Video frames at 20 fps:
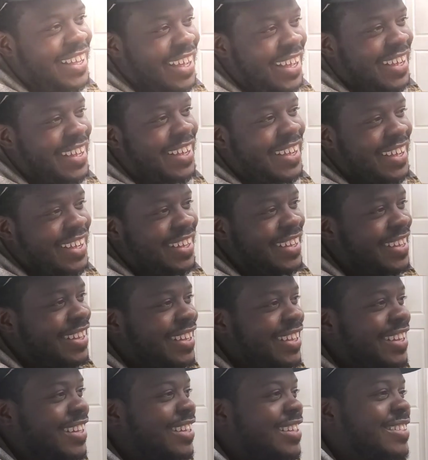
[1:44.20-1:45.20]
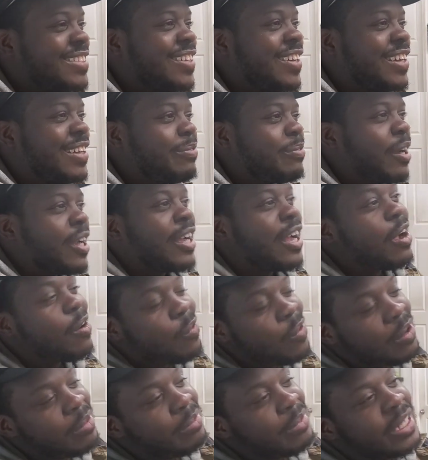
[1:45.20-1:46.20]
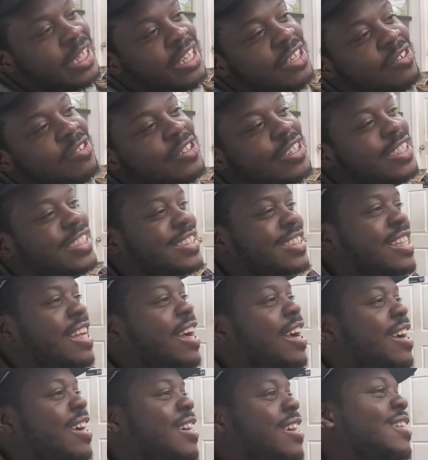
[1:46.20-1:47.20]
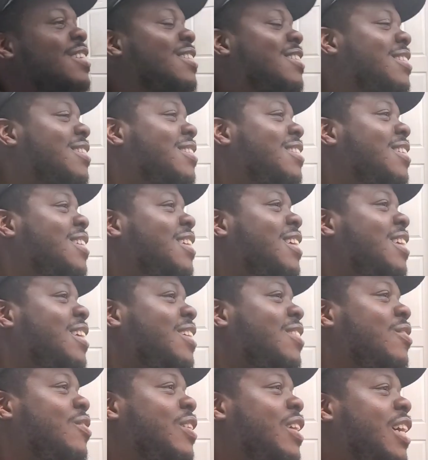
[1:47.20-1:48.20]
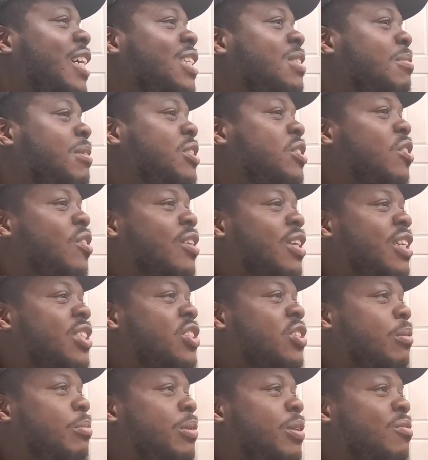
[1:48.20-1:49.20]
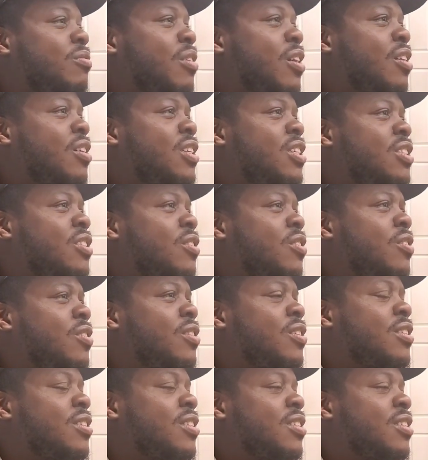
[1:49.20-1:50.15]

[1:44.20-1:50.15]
Nah, he probably got 1 minute. He gonna get tired. He gonna get, especially all that jumping around he doing.